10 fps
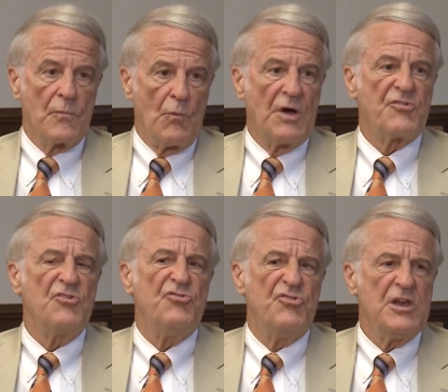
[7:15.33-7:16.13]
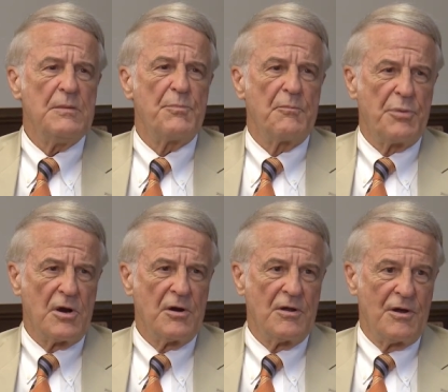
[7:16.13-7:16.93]
Wasn't Jeep
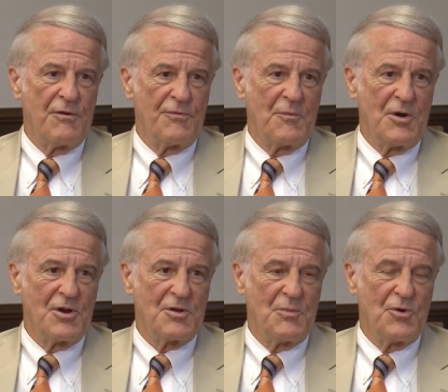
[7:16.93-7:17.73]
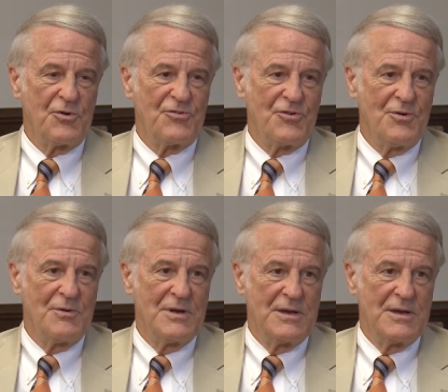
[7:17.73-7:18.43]
part of American Motors? They too? later